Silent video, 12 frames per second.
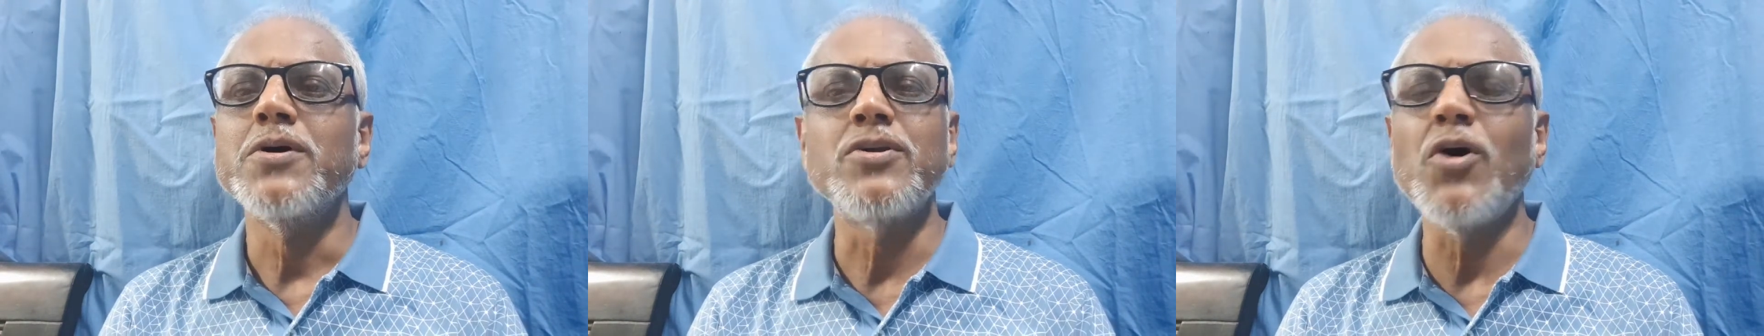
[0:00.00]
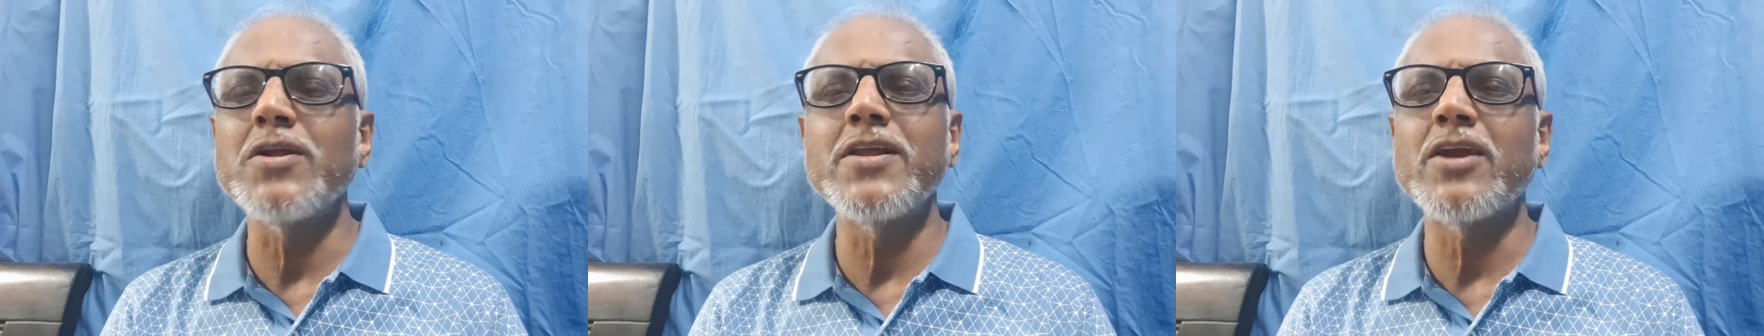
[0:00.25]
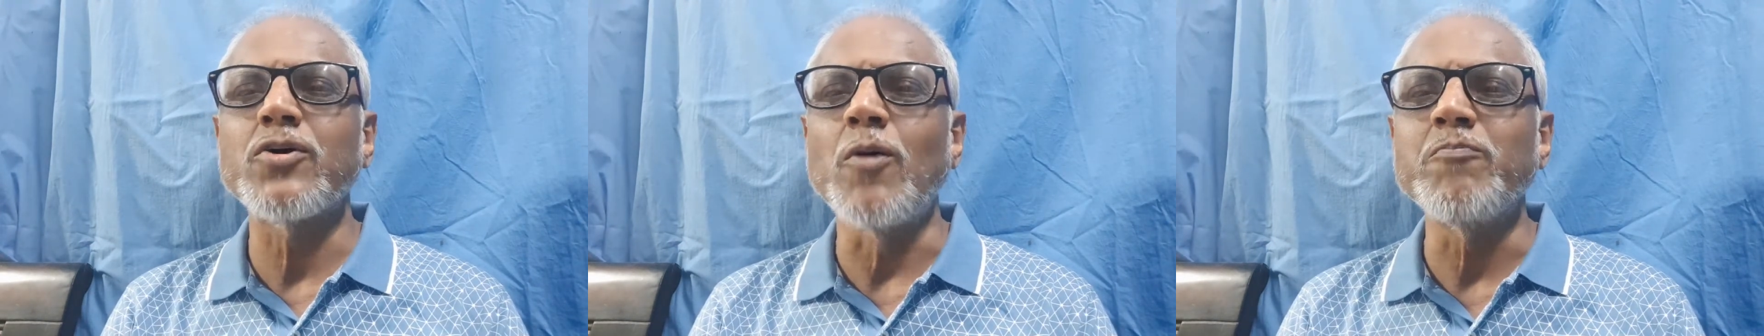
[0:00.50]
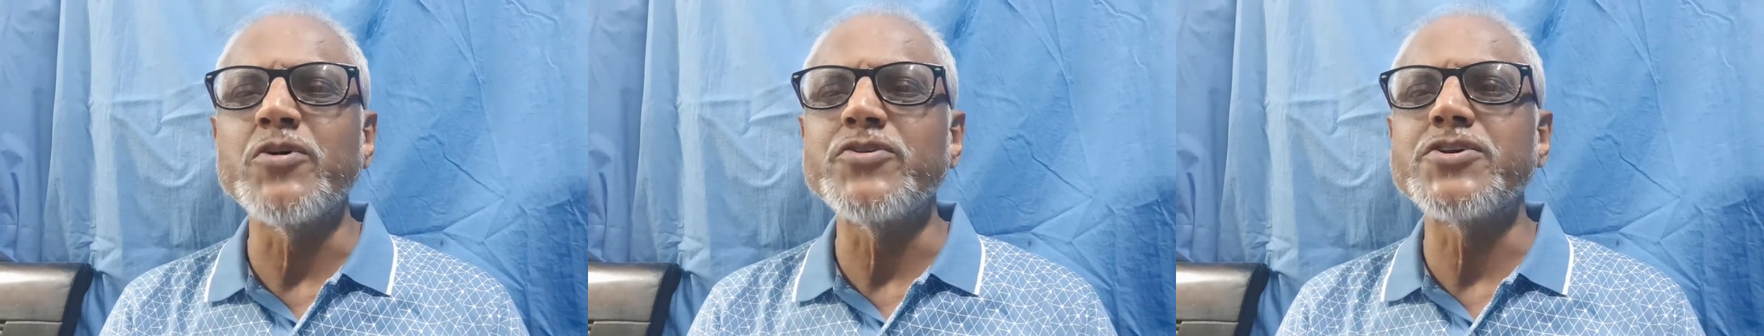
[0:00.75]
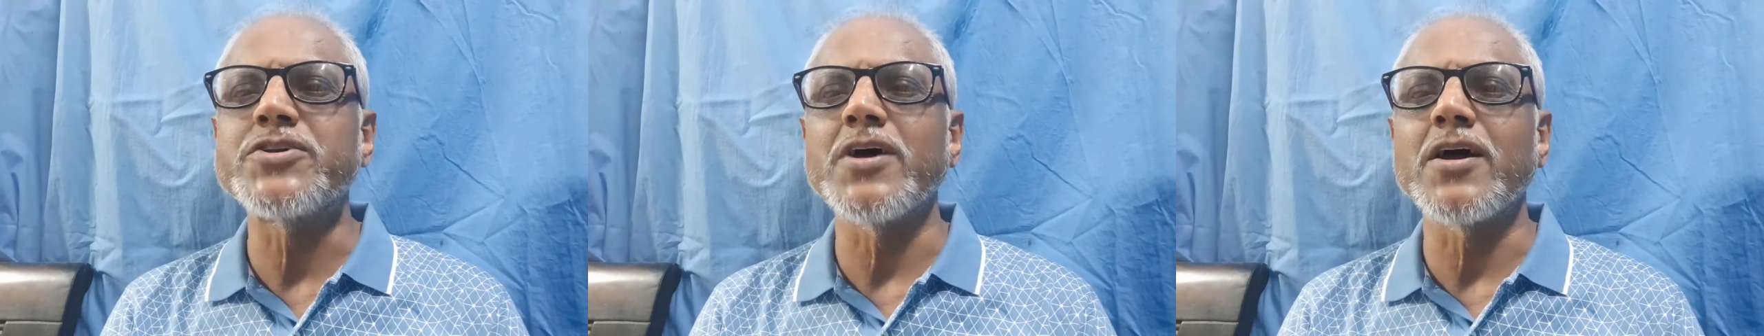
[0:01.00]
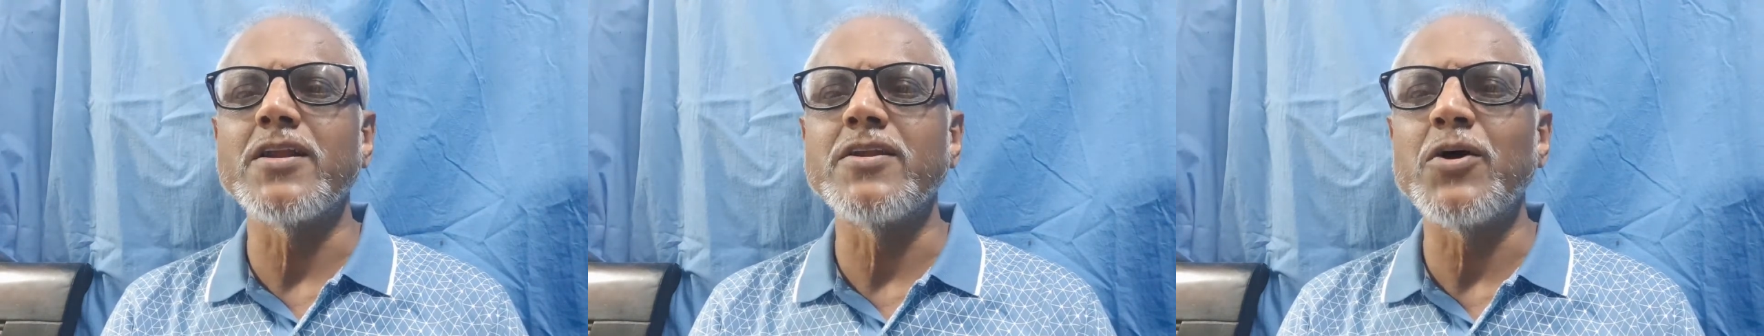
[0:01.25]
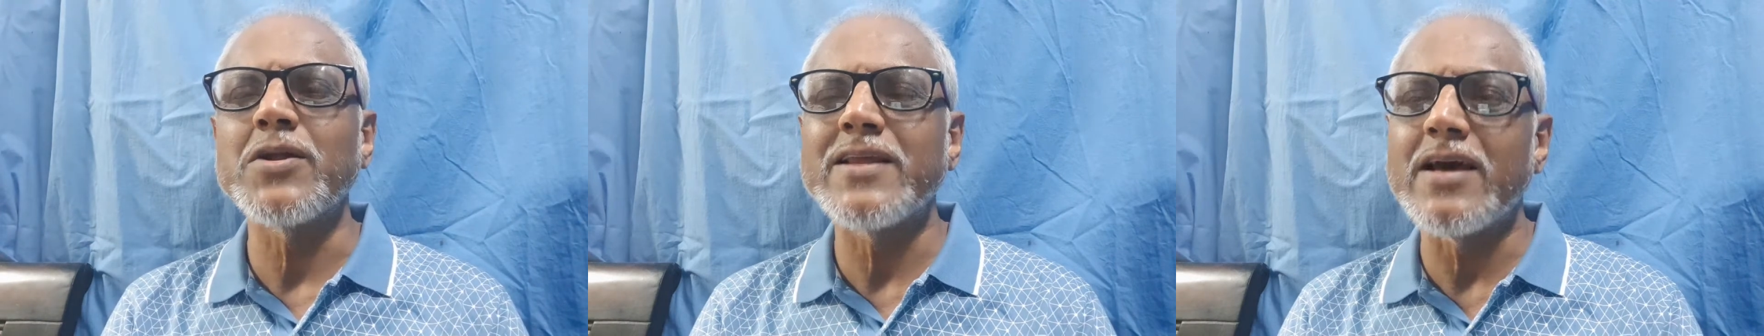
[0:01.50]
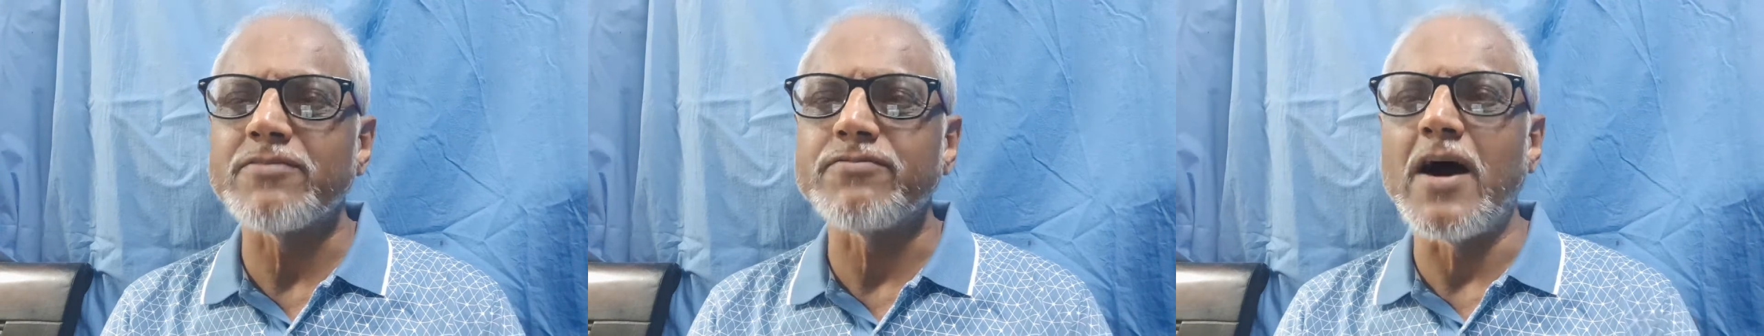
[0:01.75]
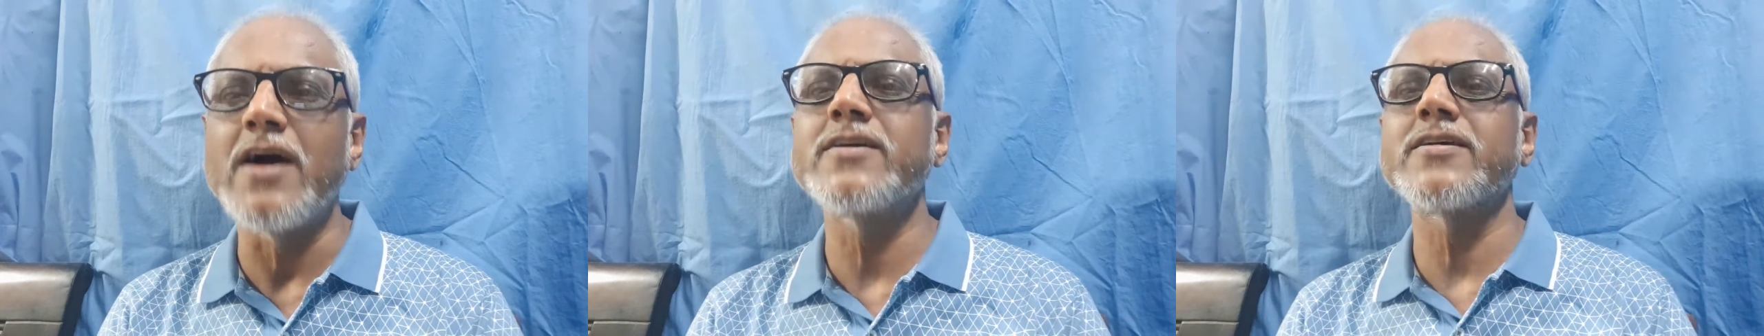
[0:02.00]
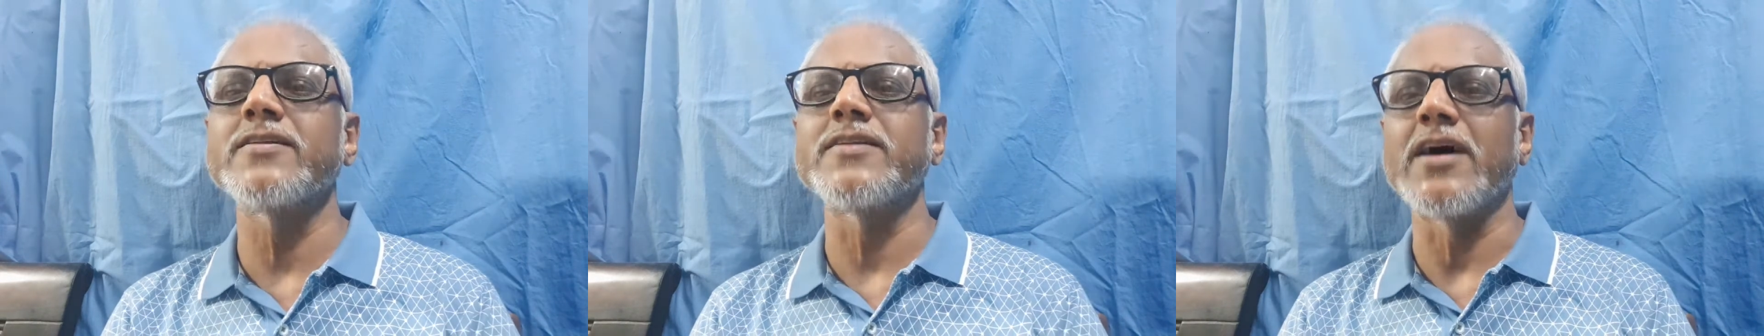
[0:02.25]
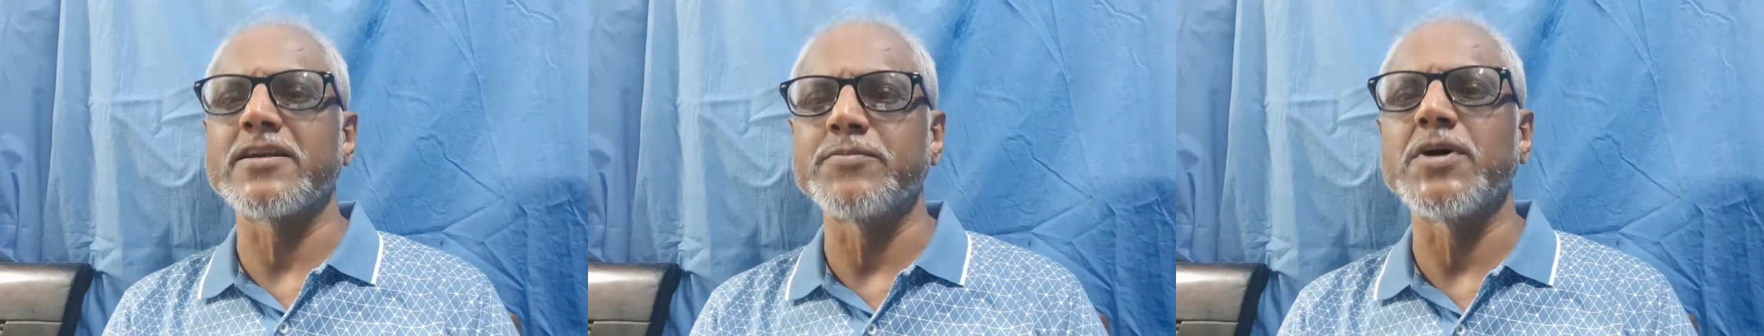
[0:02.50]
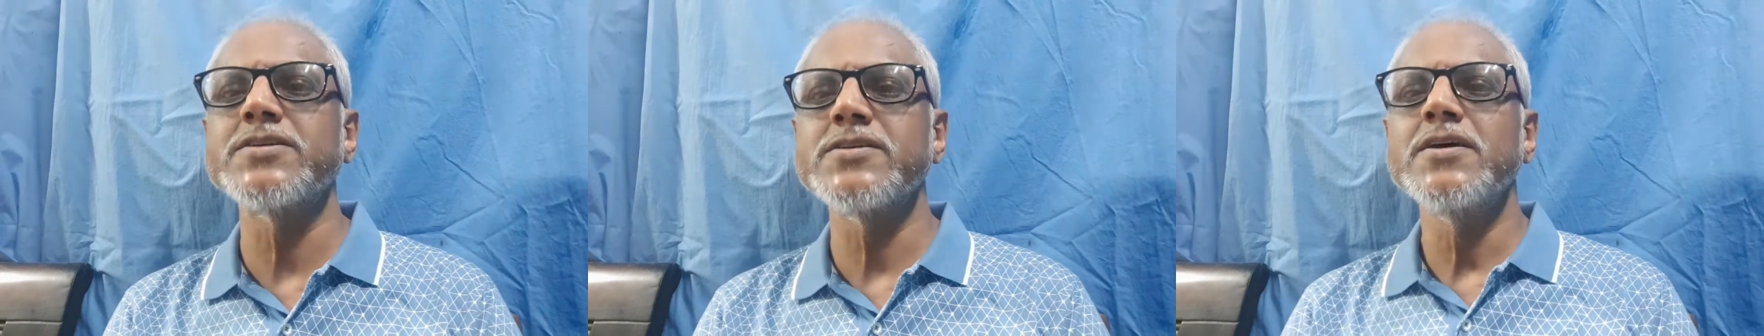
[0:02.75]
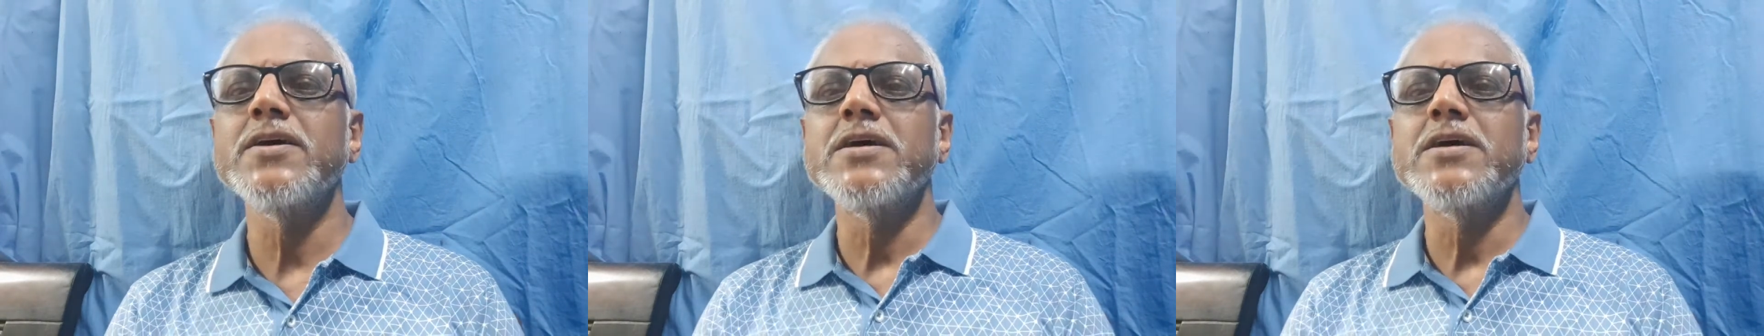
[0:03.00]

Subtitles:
not their composition, not their function that much,